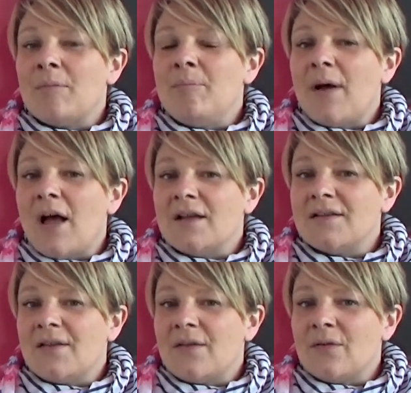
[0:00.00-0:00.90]
but
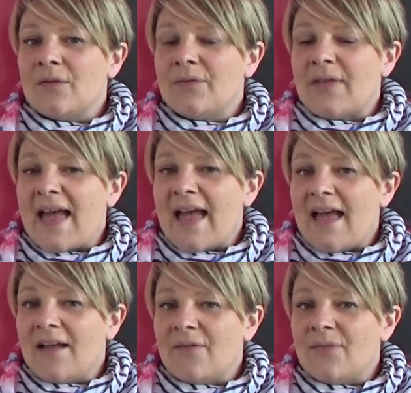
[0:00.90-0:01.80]

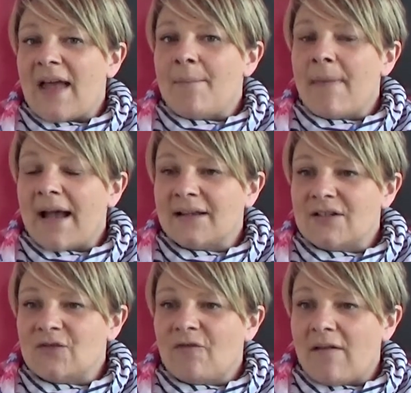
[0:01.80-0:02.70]
they're
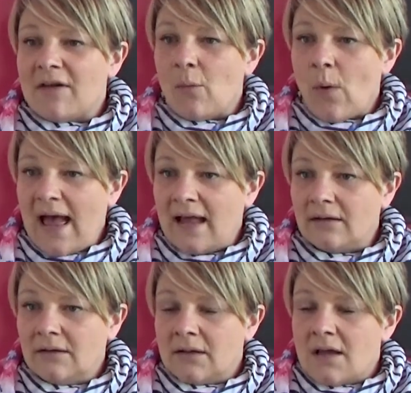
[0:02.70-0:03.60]
managed very
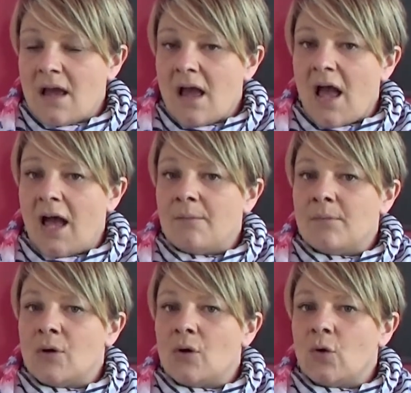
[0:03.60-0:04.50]
well.
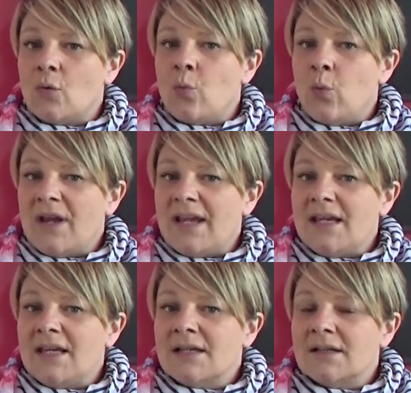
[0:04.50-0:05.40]

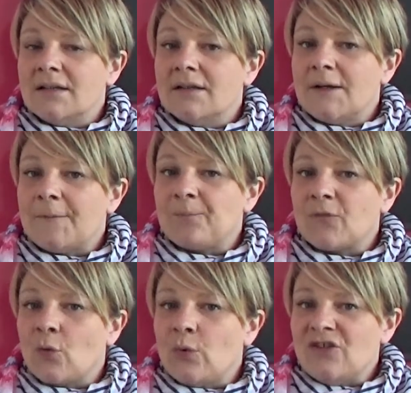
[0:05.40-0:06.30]
We
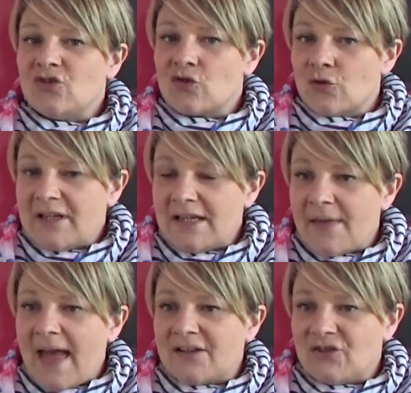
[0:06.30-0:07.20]
treat
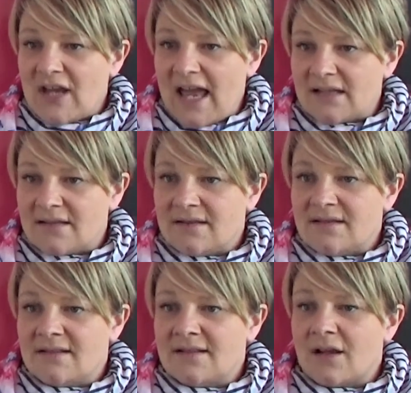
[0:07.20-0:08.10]
their
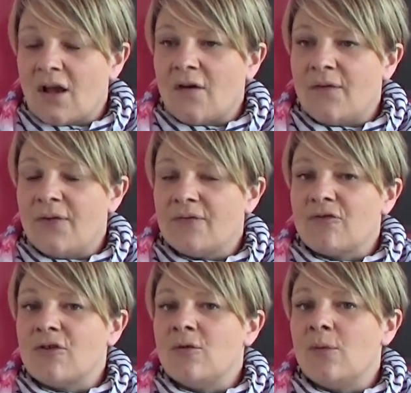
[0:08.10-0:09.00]
chests
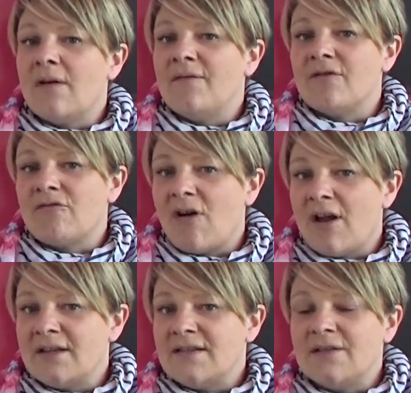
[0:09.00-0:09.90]
through a
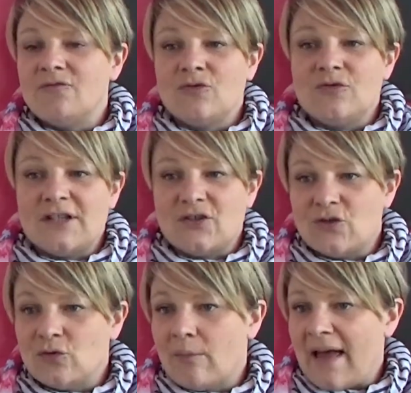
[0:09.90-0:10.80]
variety of
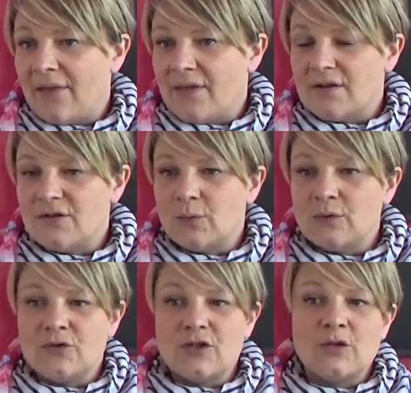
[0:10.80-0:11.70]
traditional methods.
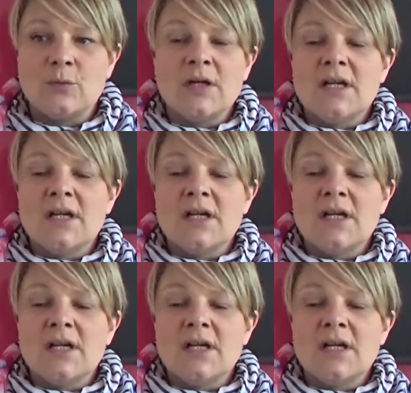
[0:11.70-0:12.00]
We'll do